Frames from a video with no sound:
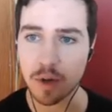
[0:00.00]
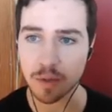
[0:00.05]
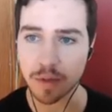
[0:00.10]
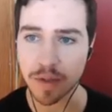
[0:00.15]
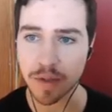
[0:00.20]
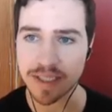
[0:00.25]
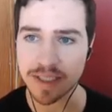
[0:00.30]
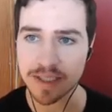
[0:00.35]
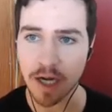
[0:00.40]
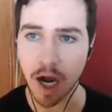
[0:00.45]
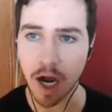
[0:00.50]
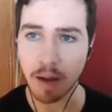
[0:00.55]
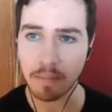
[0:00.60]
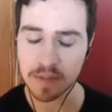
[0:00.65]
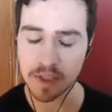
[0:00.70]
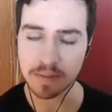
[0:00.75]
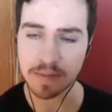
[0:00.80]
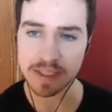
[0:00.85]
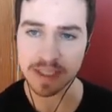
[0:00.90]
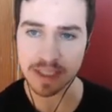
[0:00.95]
rate
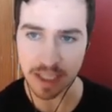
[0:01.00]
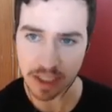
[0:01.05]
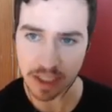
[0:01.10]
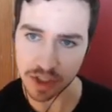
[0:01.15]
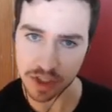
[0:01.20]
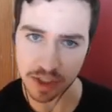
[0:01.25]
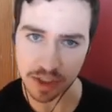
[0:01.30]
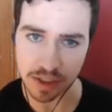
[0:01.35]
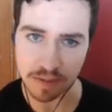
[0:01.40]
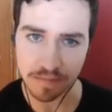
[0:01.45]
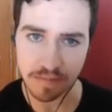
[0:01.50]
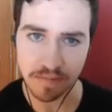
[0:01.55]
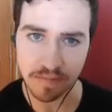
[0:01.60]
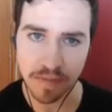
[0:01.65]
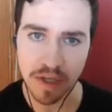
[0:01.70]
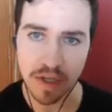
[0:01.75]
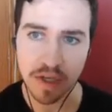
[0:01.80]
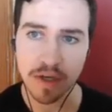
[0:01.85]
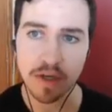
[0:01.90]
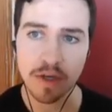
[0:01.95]
optimization.
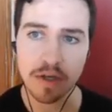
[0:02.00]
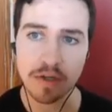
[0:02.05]
The